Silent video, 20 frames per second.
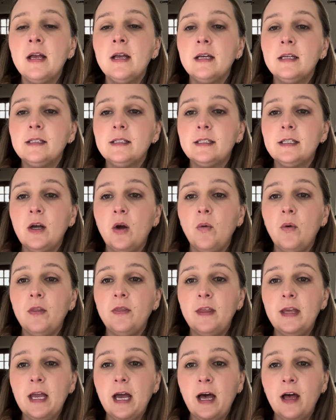So
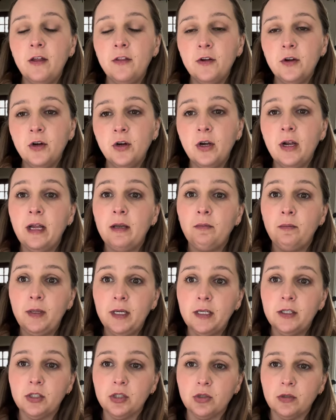the other and
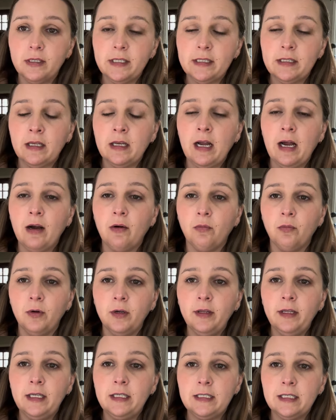biggest reason I
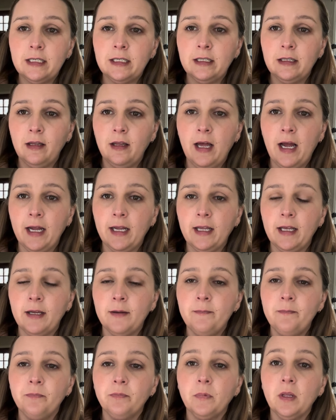really didn't like
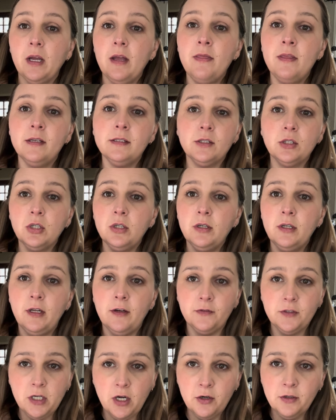it, and this could
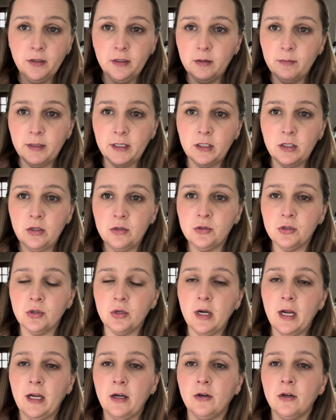have totally been
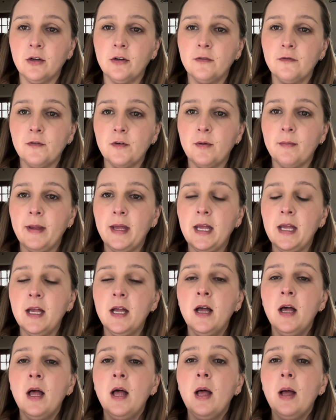user error for
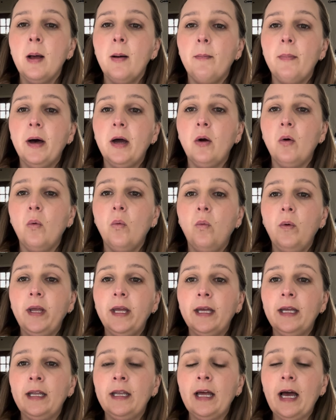me, but
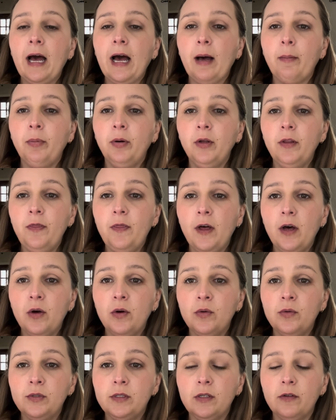when I put
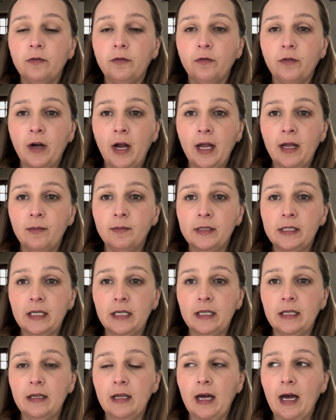those frames
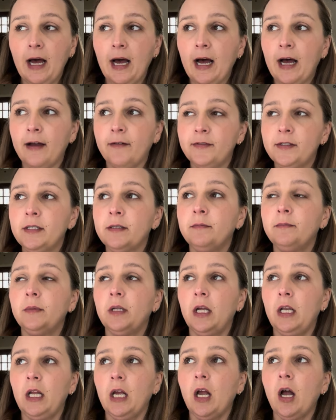into the hives
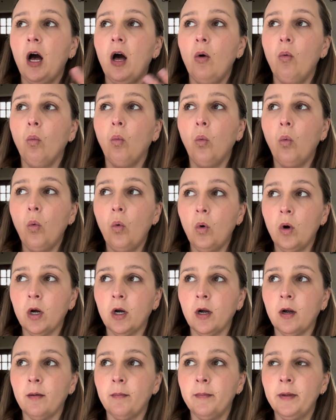and it got
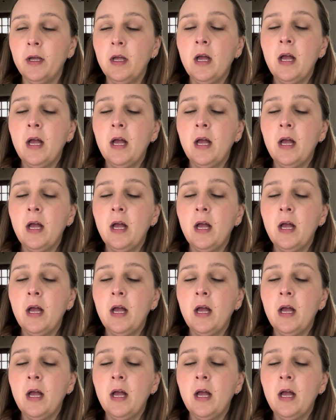warm,